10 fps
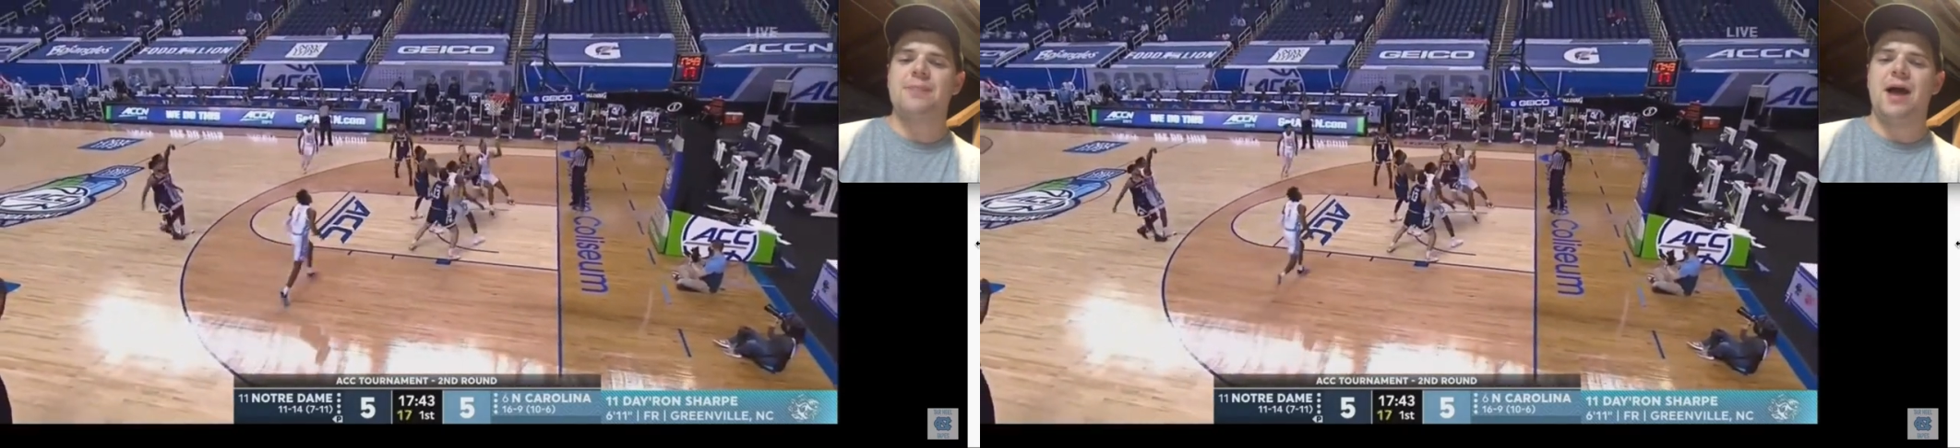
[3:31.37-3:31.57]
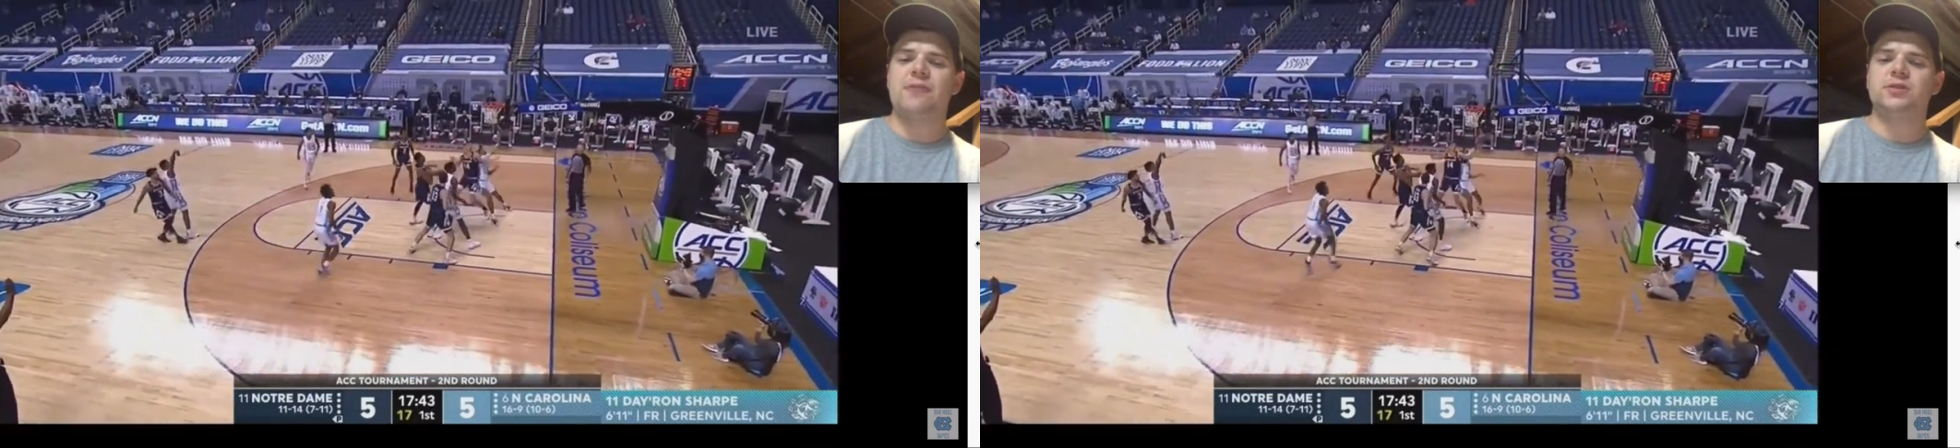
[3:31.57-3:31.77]

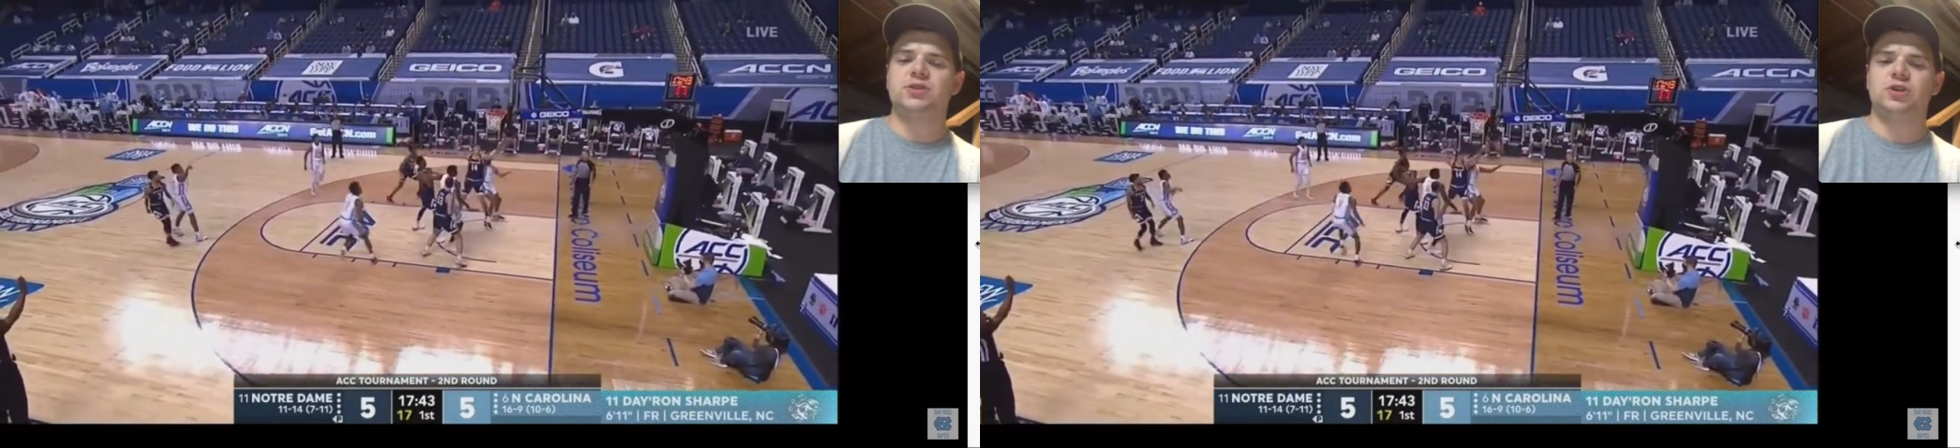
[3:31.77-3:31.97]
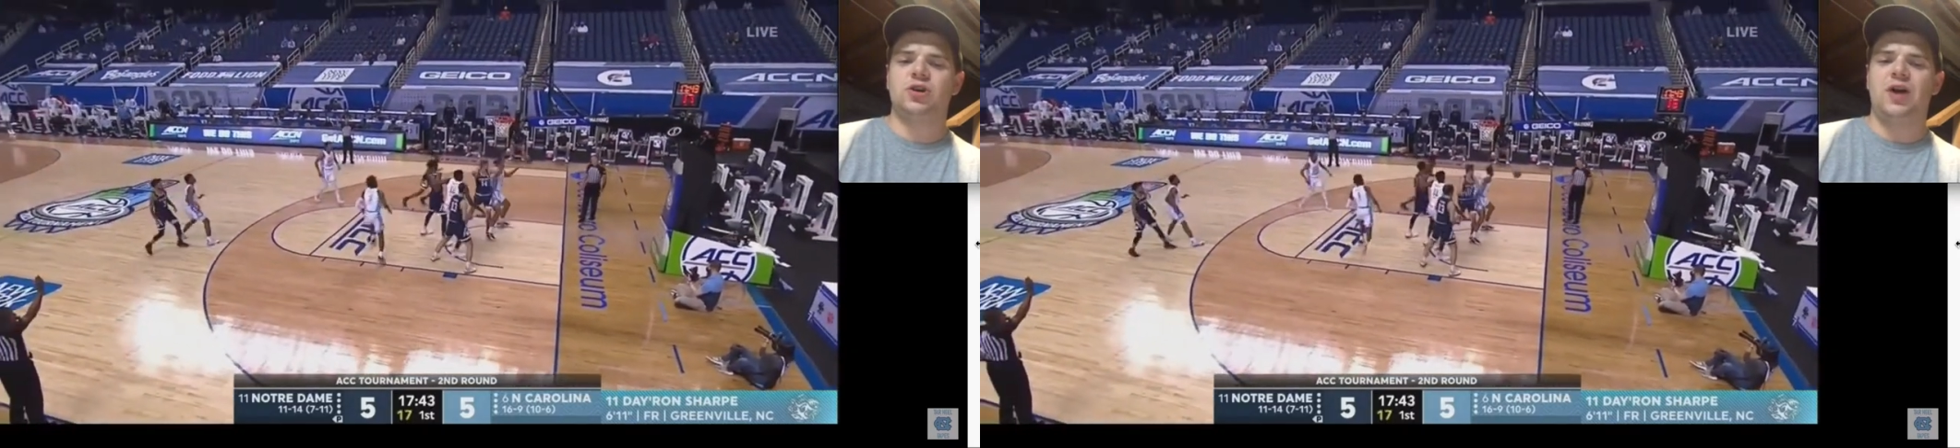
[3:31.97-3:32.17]
I'm not really
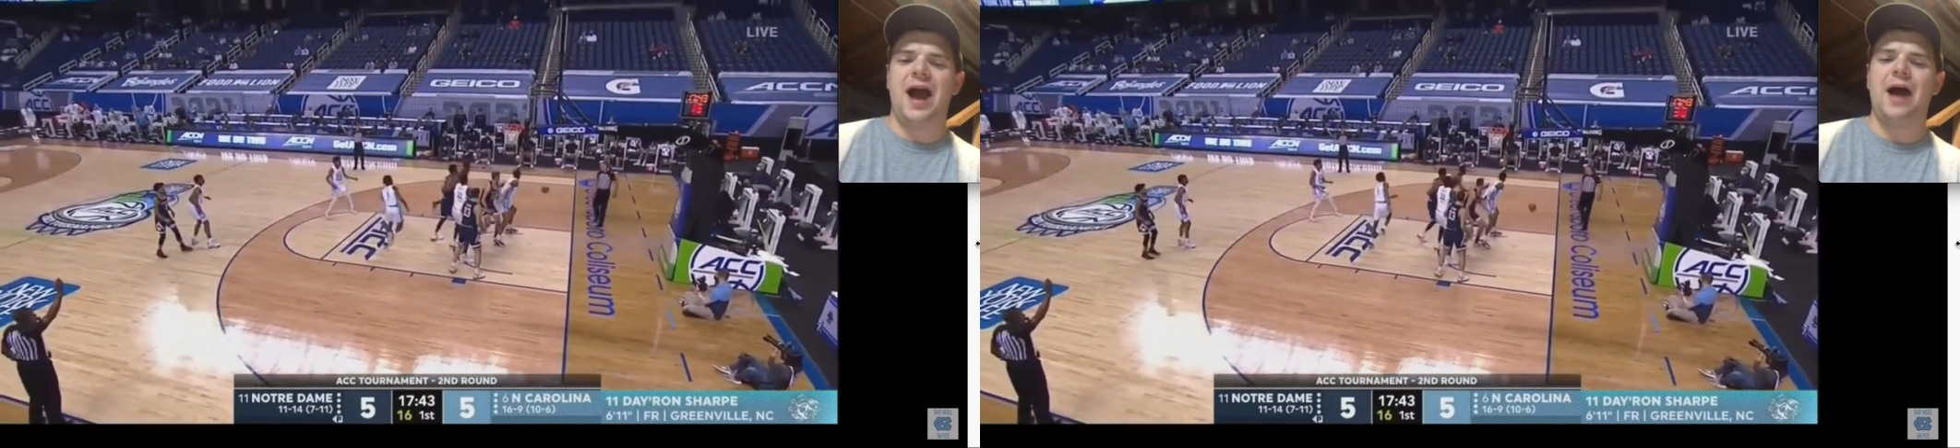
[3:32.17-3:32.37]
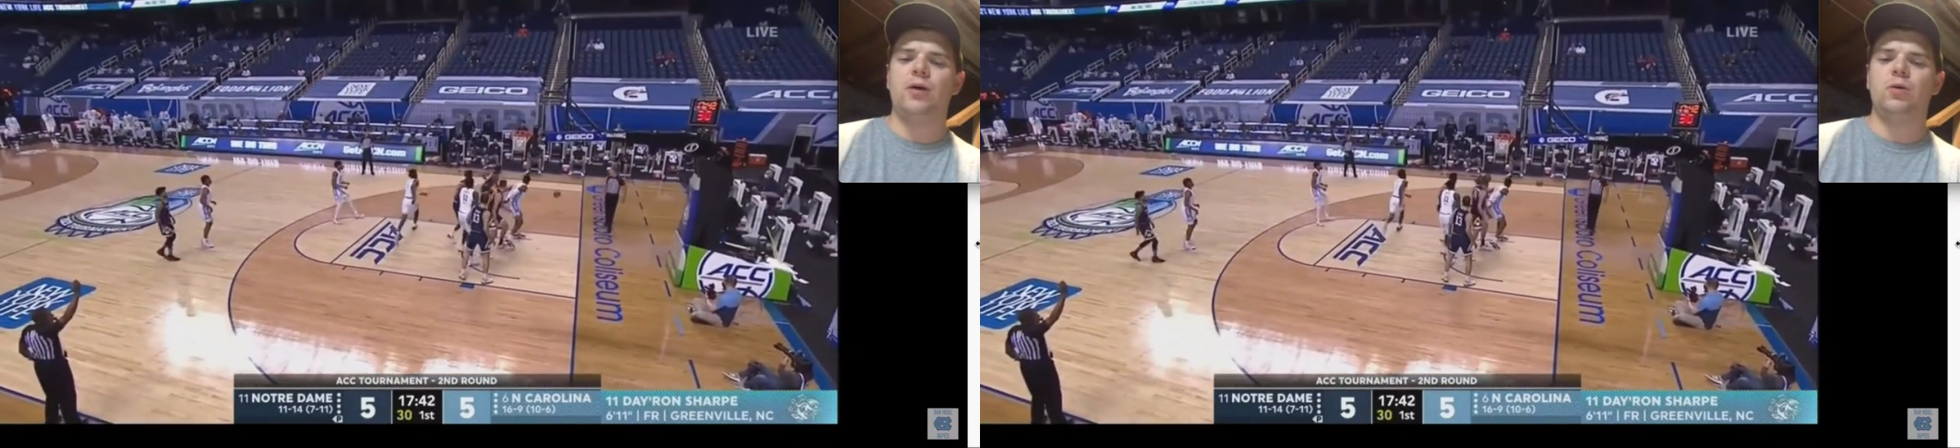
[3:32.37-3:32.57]
sure
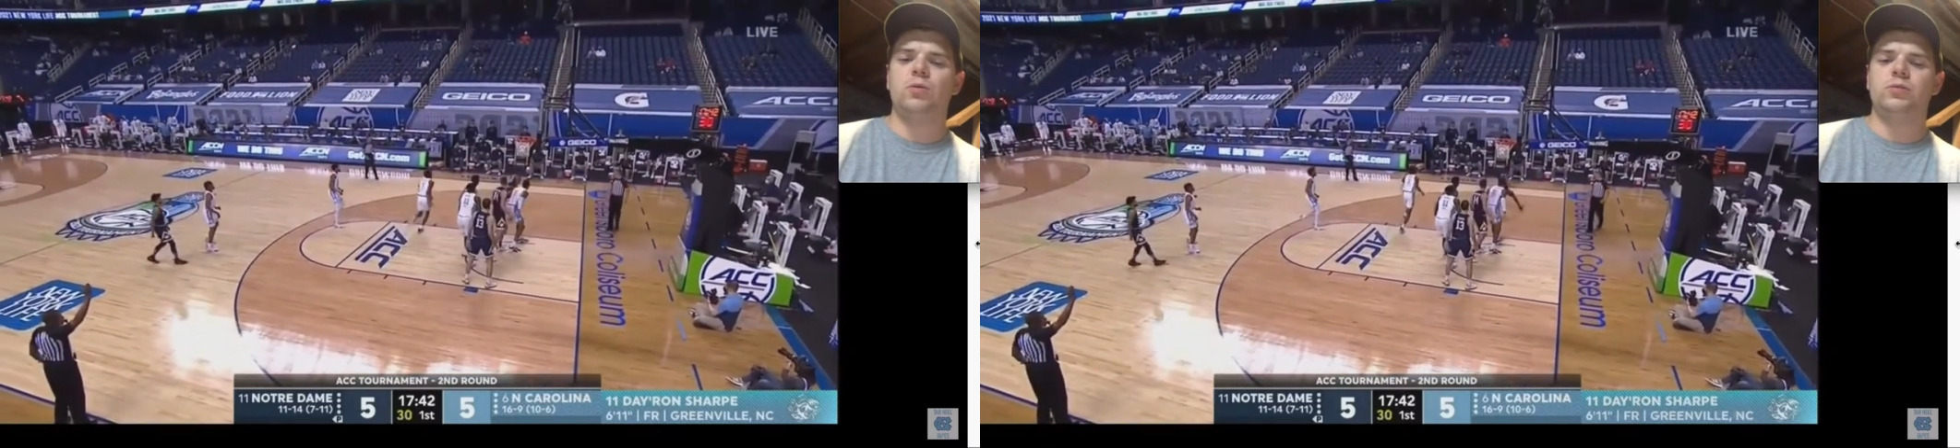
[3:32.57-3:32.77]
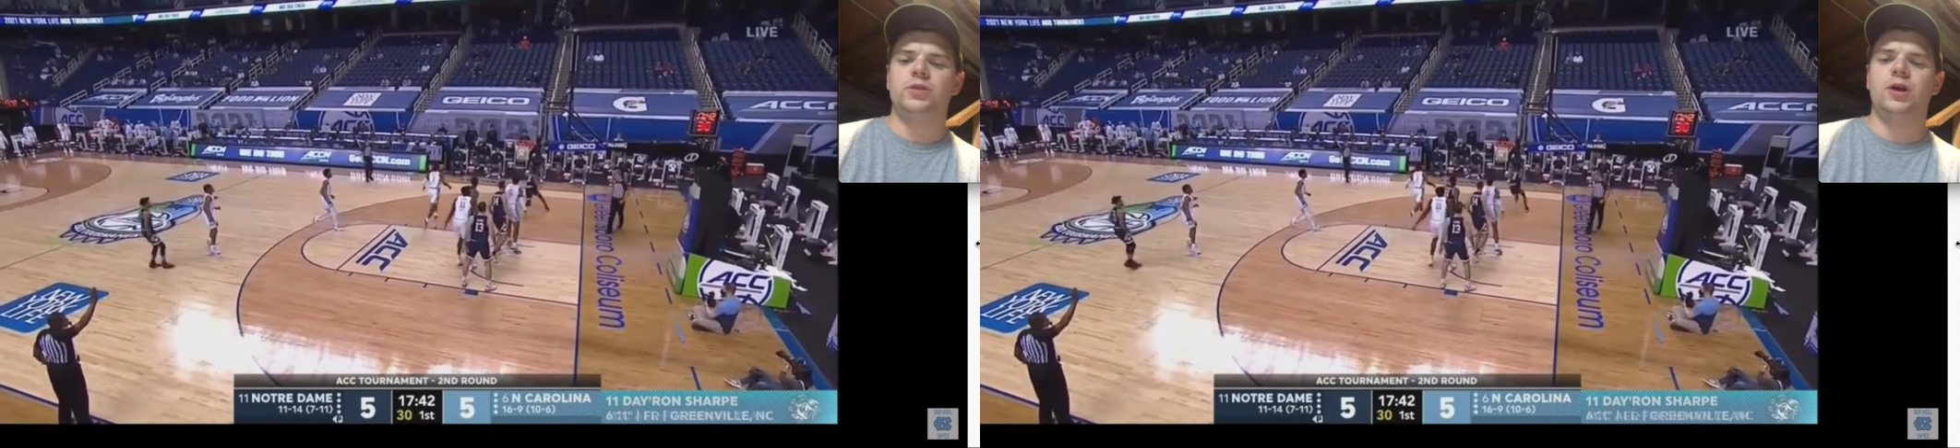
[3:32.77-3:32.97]

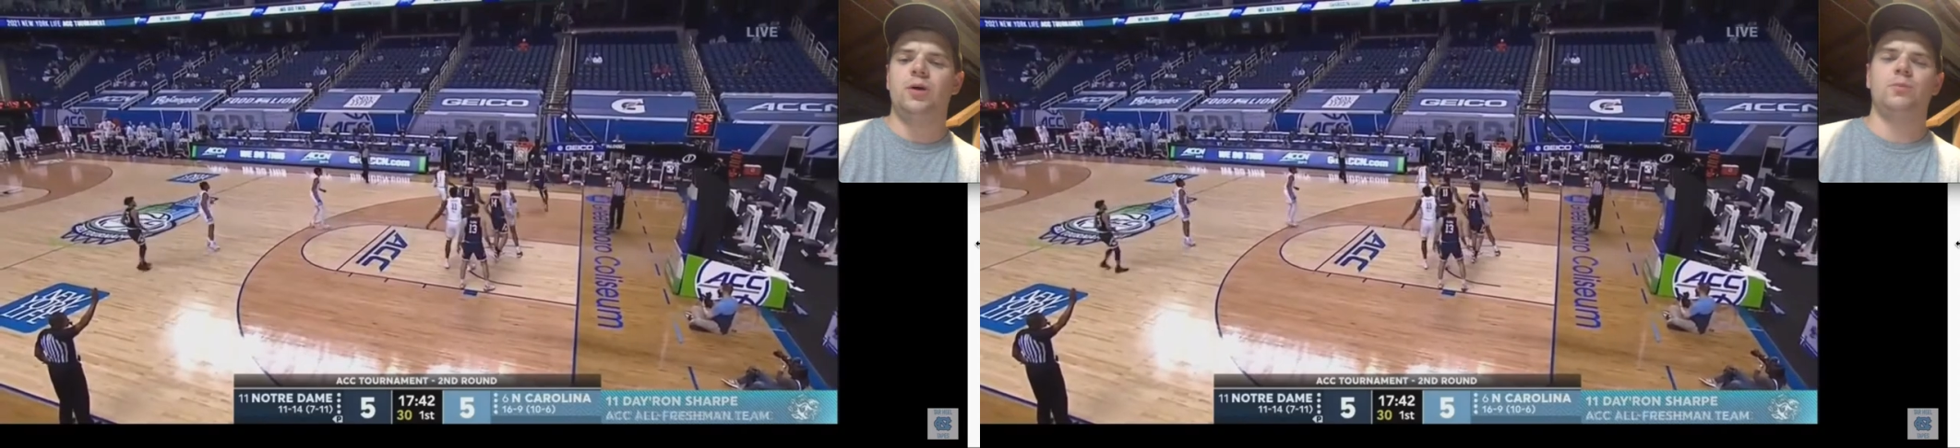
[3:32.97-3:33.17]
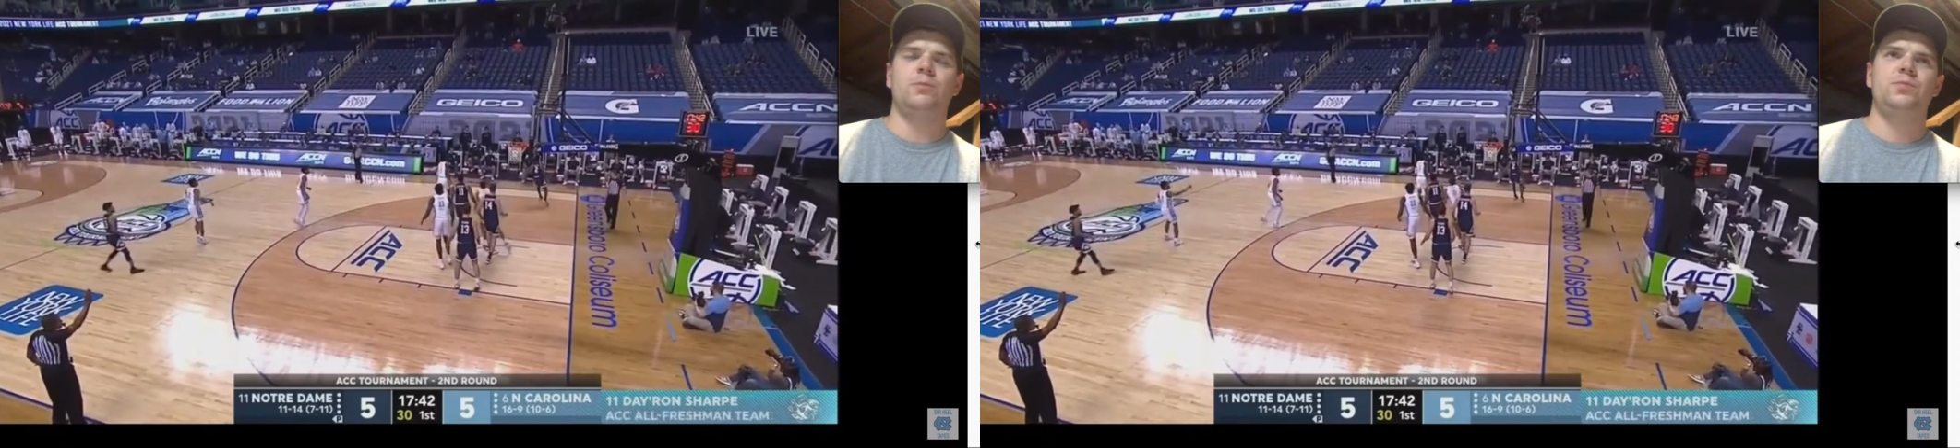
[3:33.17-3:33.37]
how you
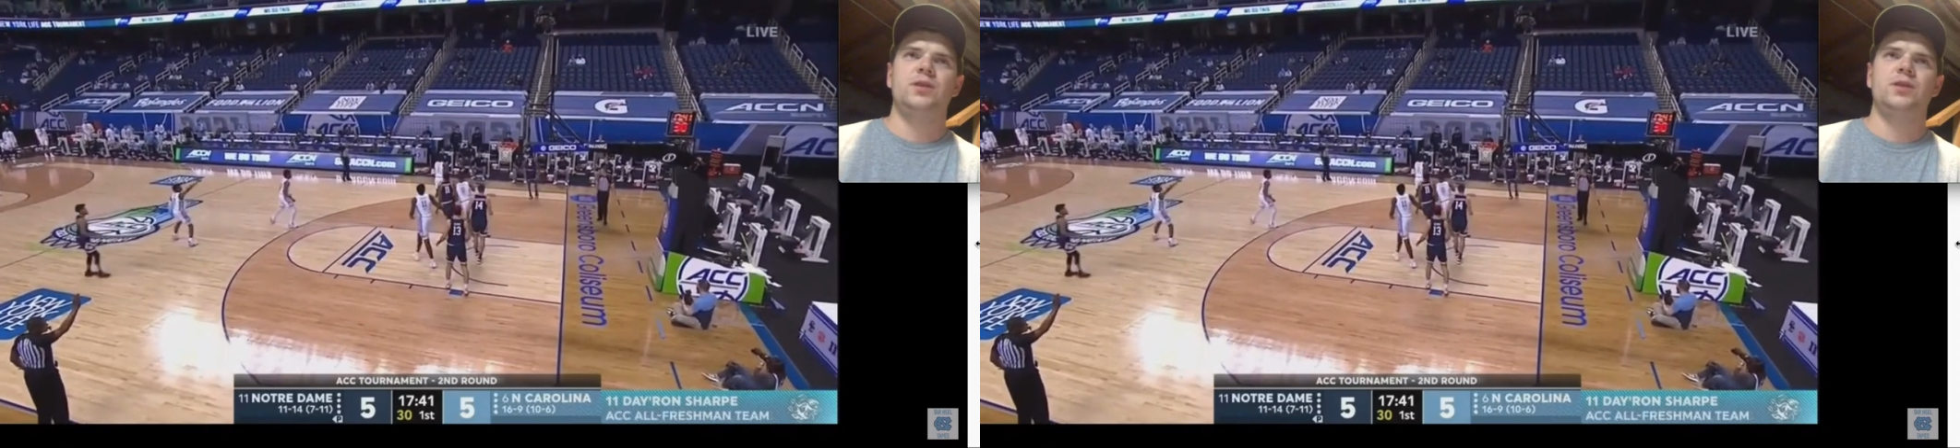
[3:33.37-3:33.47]
know